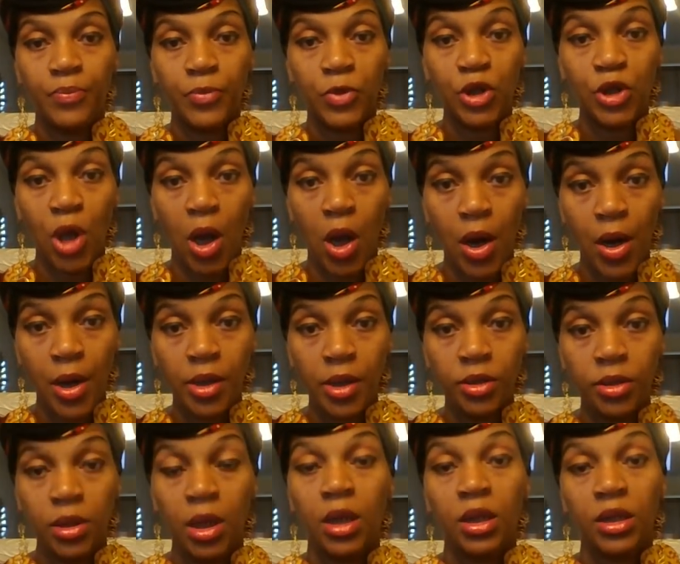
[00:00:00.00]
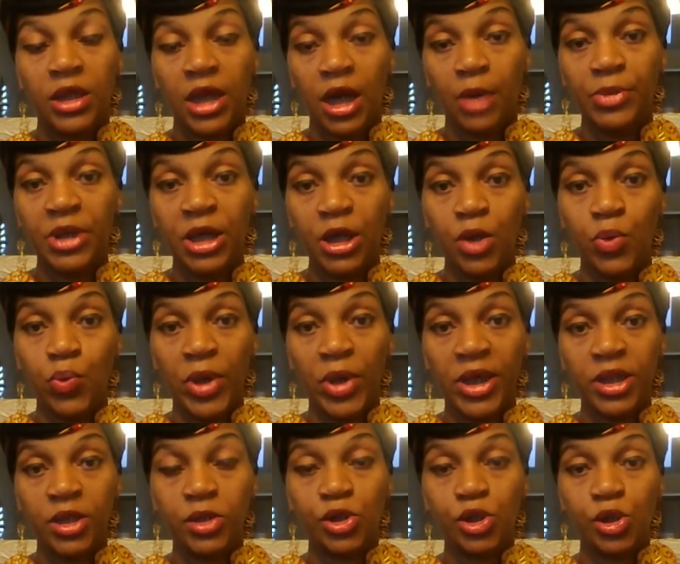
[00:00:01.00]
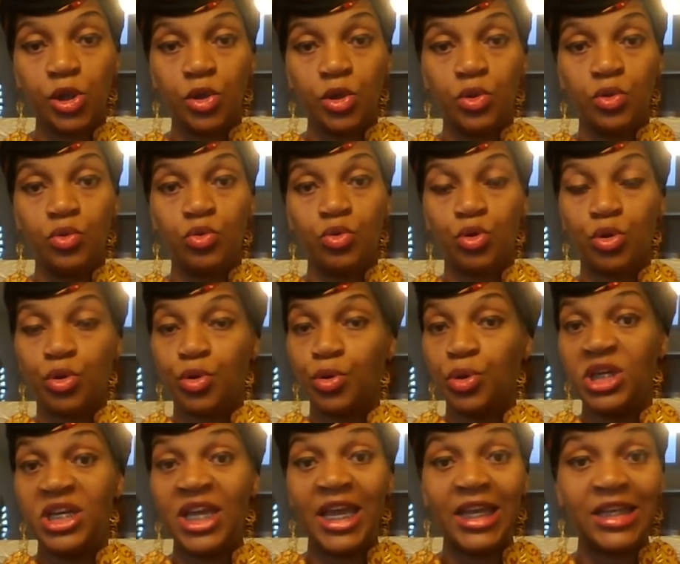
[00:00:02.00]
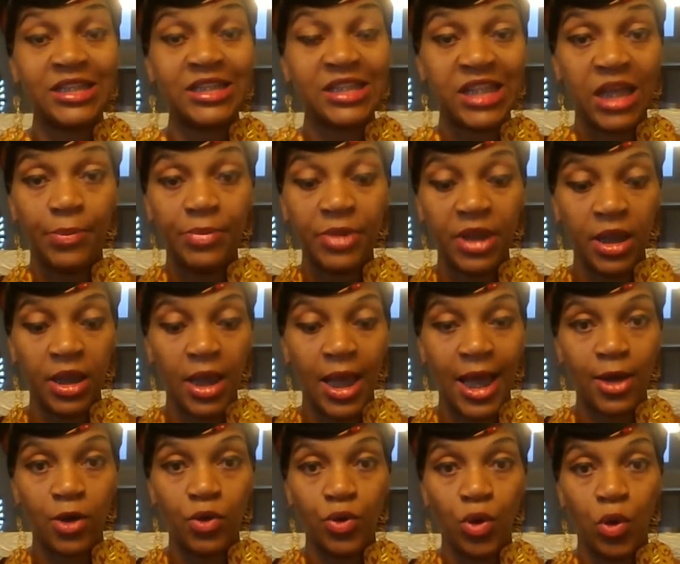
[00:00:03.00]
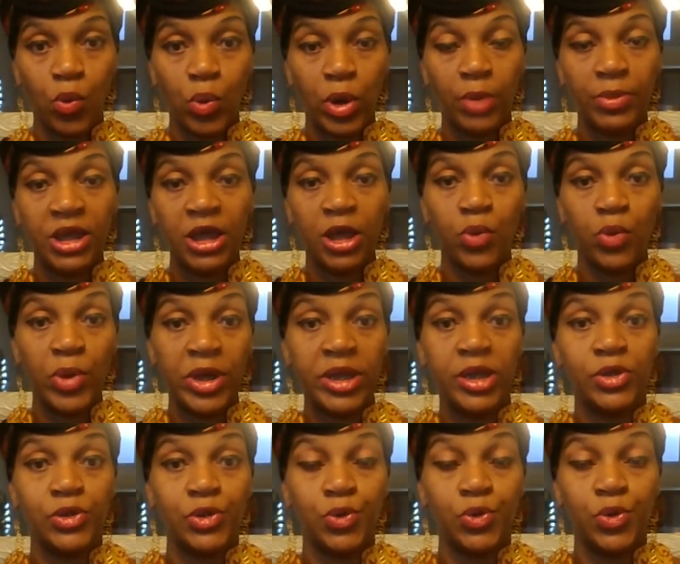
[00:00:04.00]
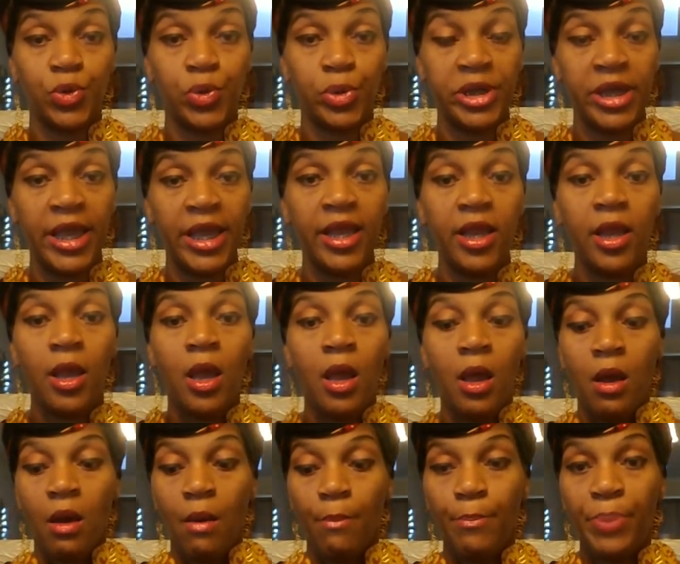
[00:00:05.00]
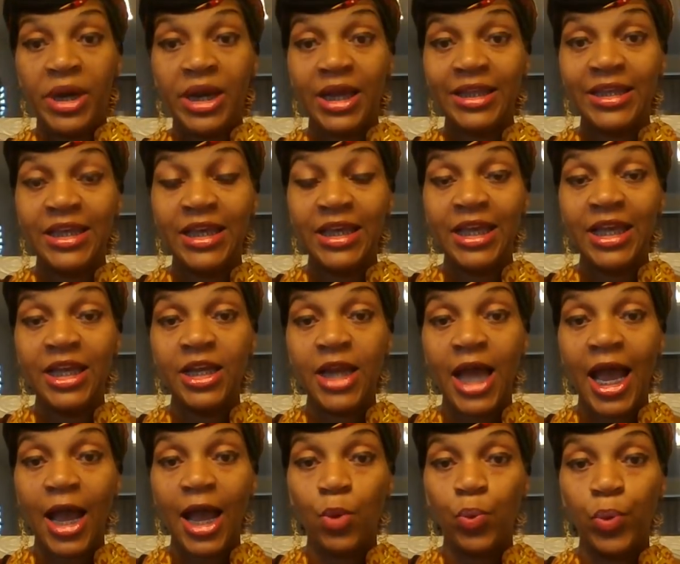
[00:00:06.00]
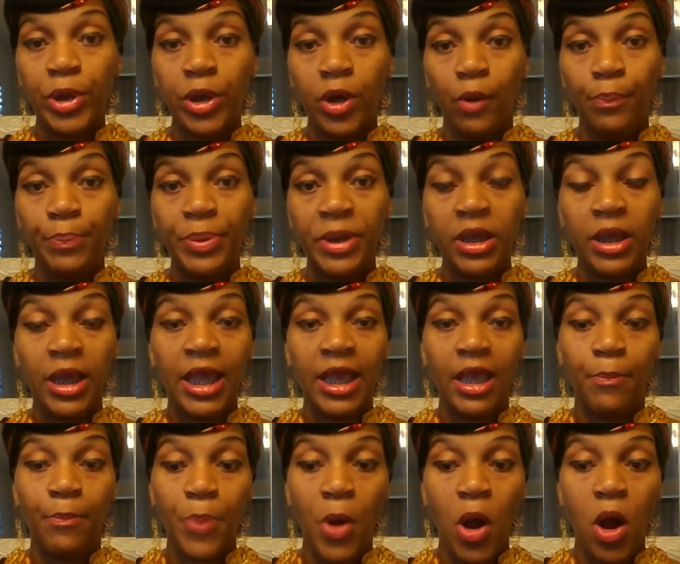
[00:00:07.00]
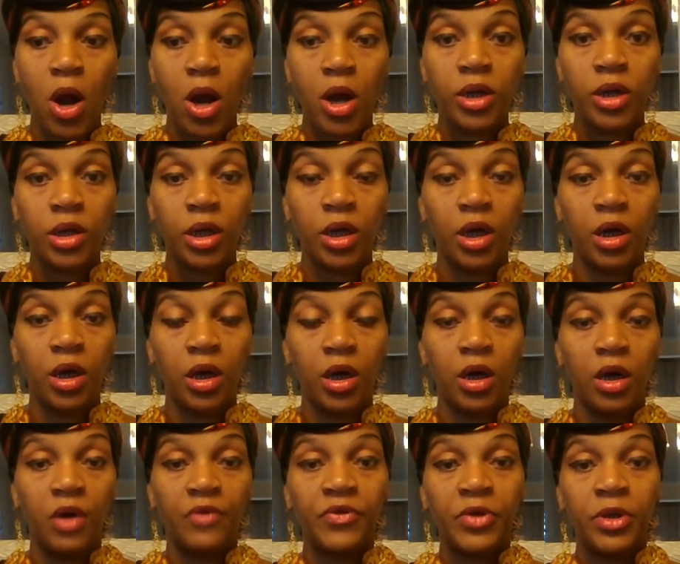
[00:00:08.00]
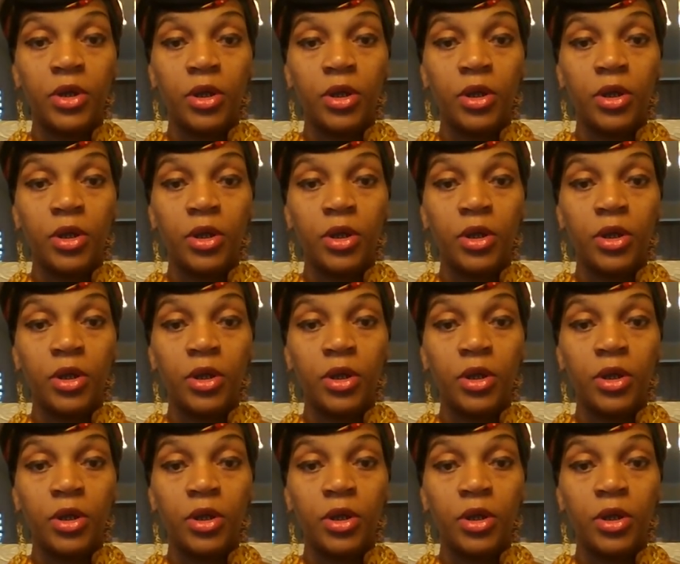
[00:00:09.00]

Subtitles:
yarn that I'm getting ready to create something. I don't know what I'm getting ready to create, but again, I will be a part of